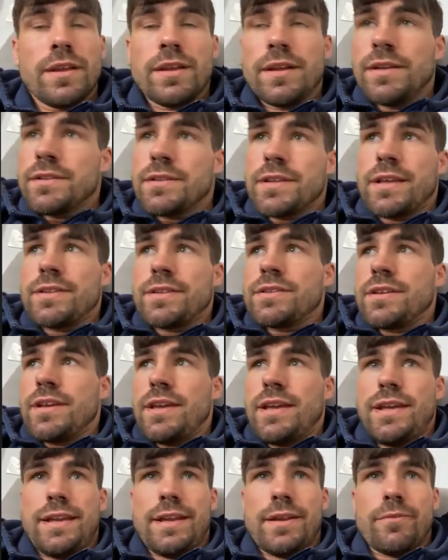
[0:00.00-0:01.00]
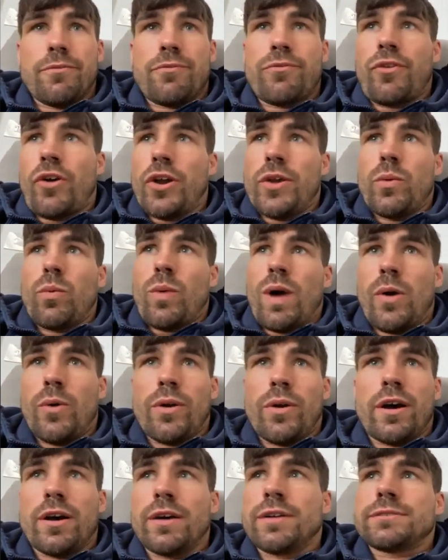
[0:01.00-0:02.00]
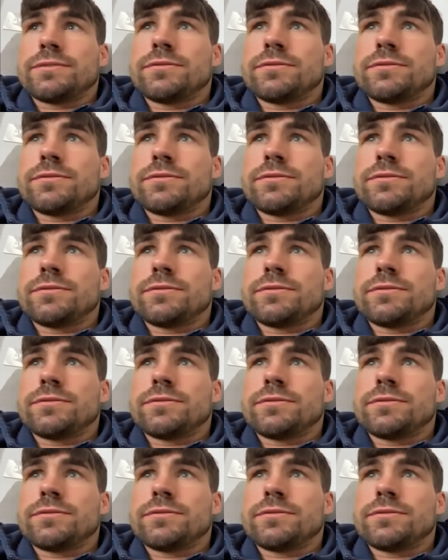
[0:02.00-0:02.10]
Then he didn't fight Wilder.